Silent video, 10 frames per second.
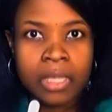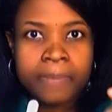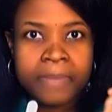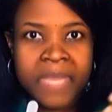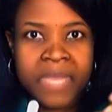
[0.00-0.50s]

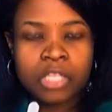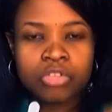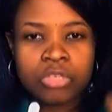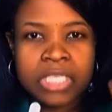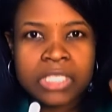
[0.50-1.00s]
meaning
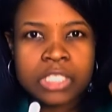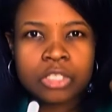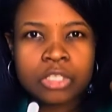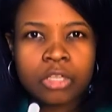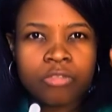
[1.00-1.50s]
you need
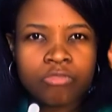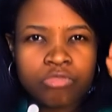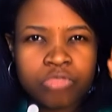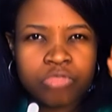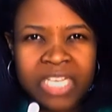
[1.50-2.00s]
to
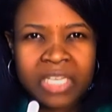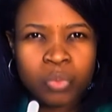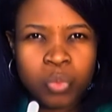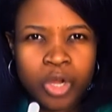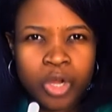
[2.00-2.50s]
really
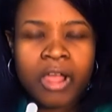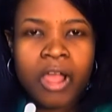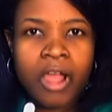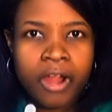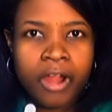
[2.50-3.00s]
work
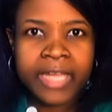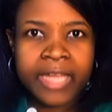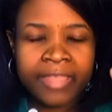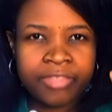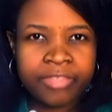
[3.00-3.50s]
hard
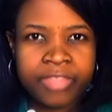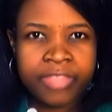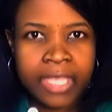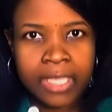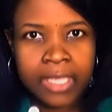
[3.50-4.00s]
at
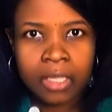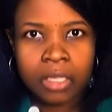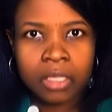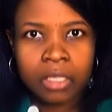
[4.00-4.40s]
thinking